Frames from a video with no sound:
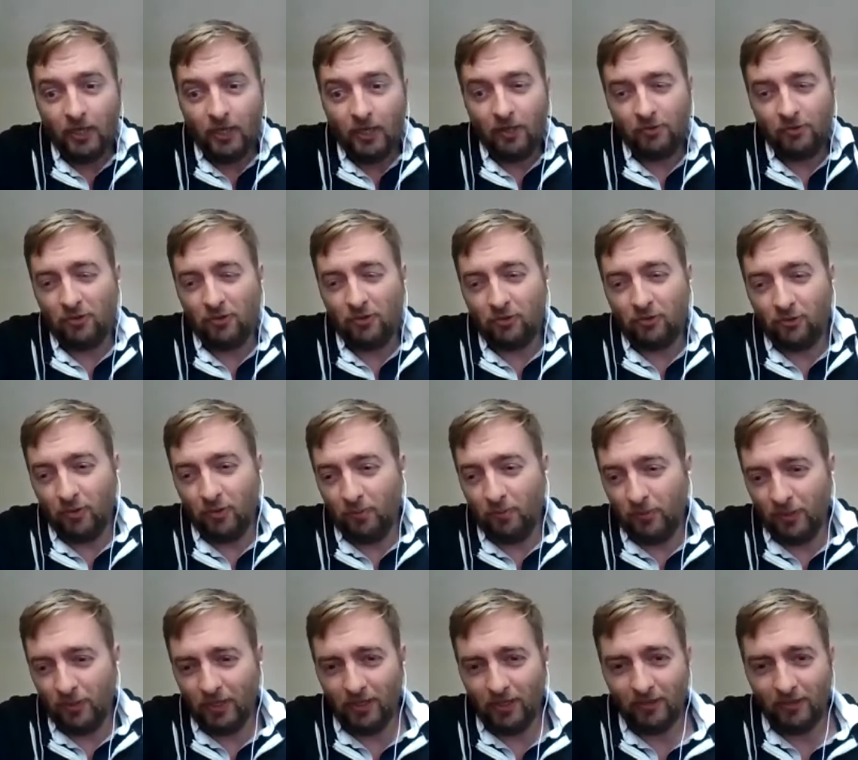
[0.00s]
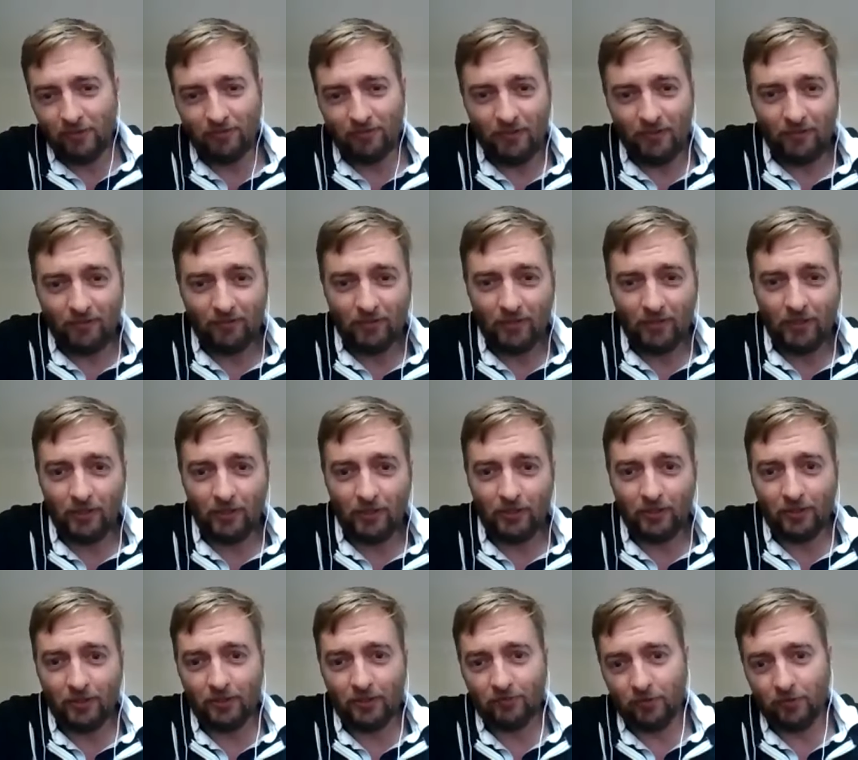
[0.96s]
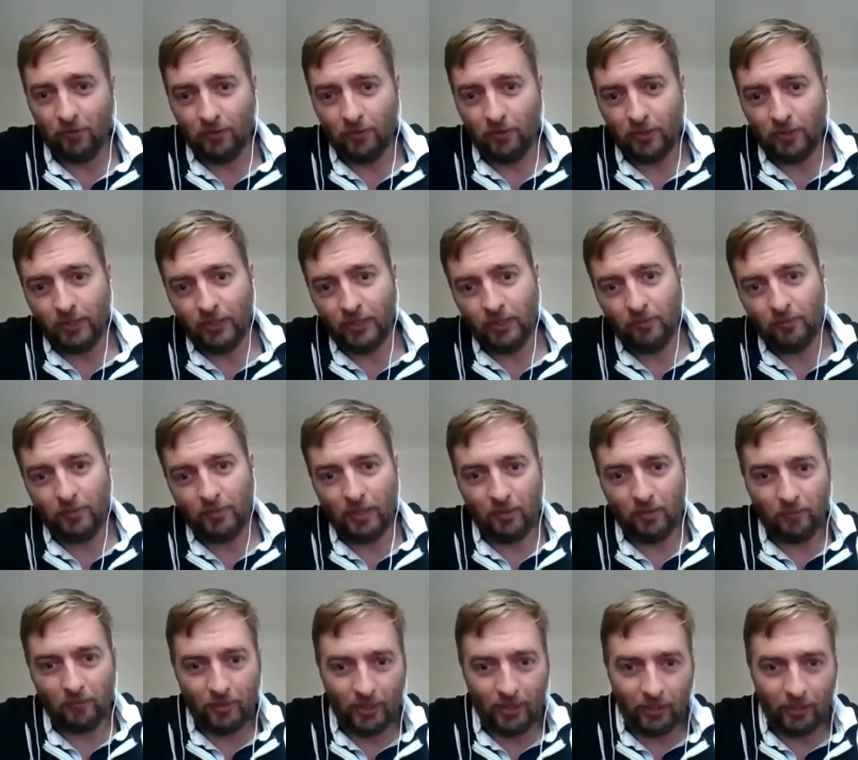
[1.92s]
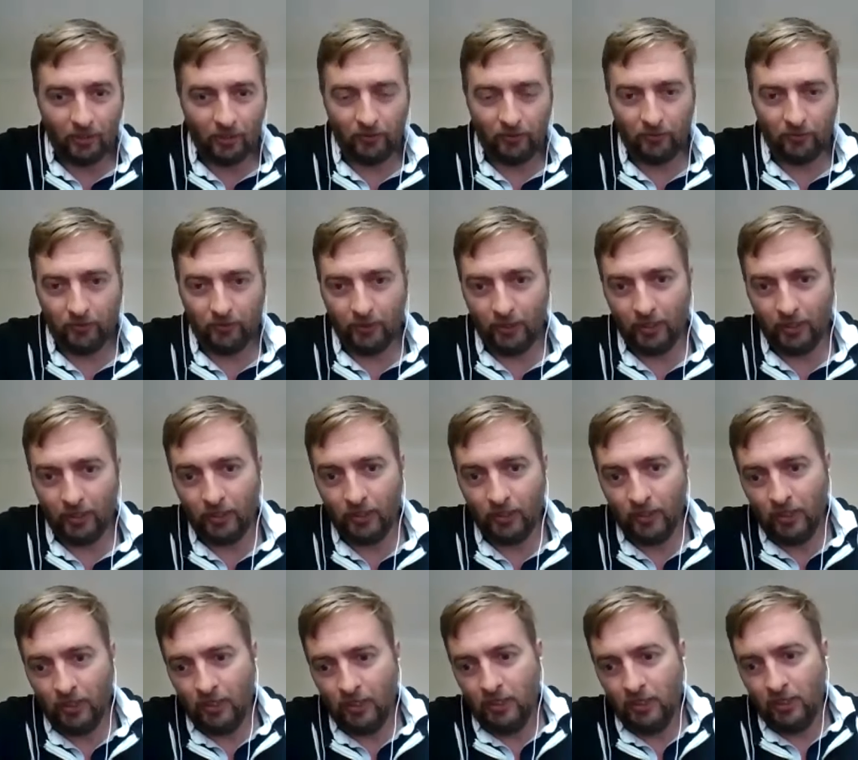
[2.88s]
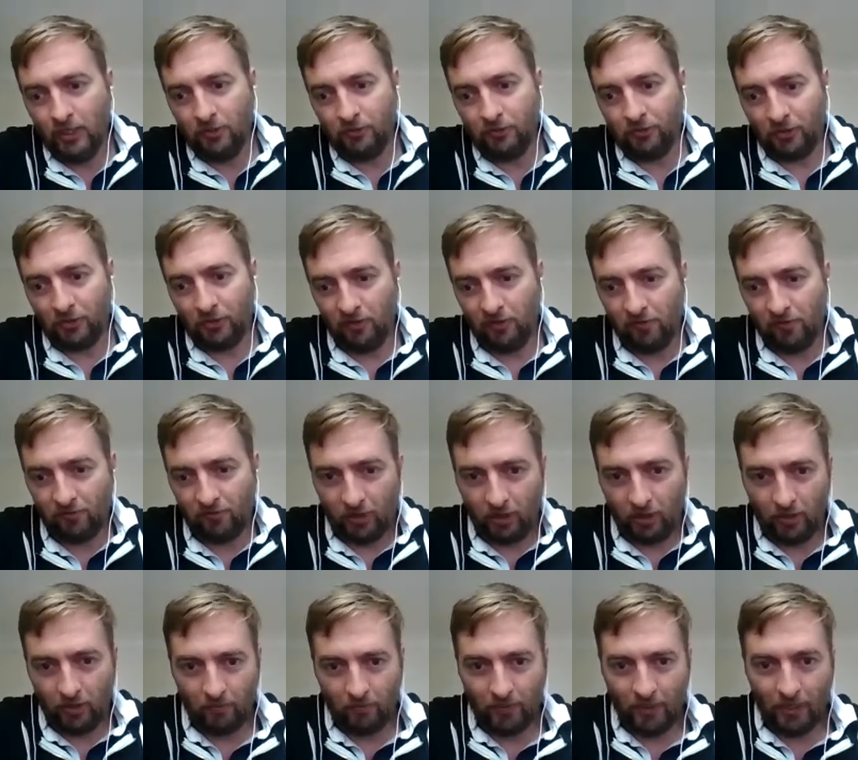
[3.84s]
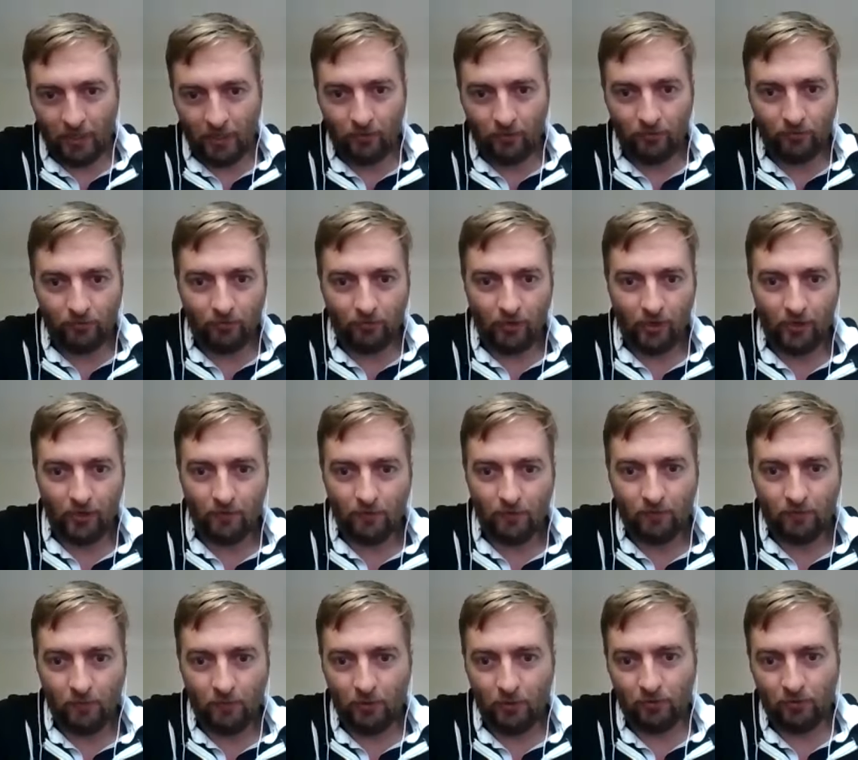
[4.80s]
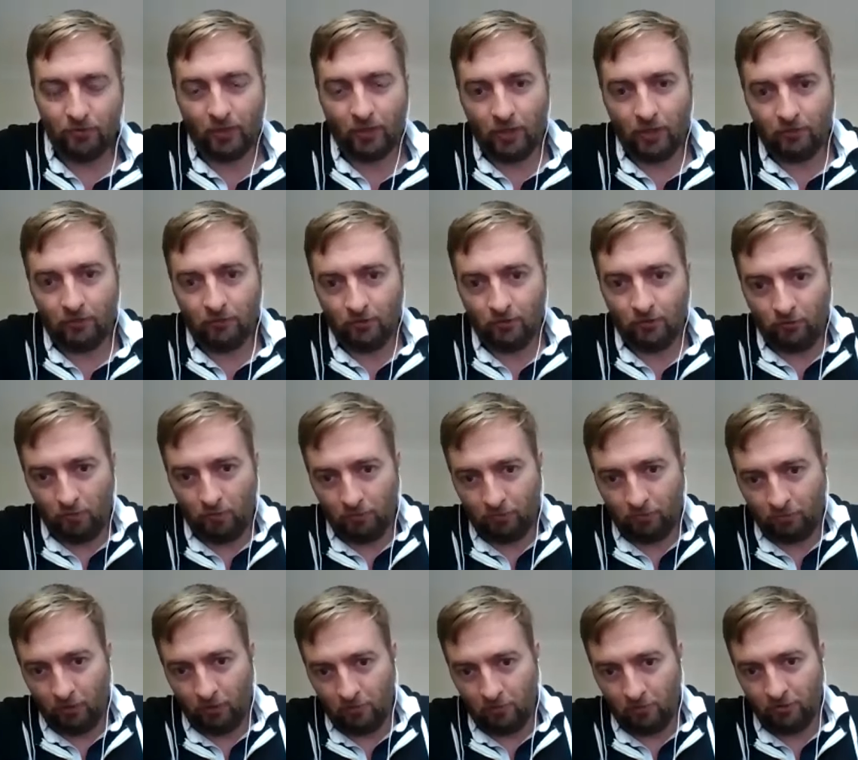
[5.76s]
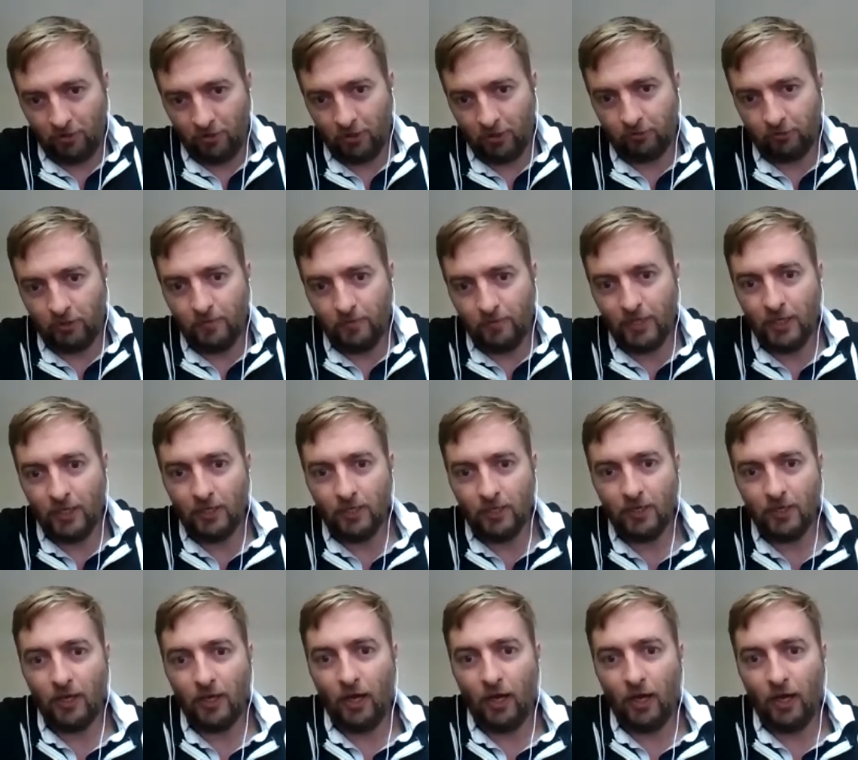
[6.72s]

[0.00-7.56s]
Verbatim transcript: It's just simpler, it's easier. You don't have to worry about paying a lawyer significant amount to, to put together a subscription agreement.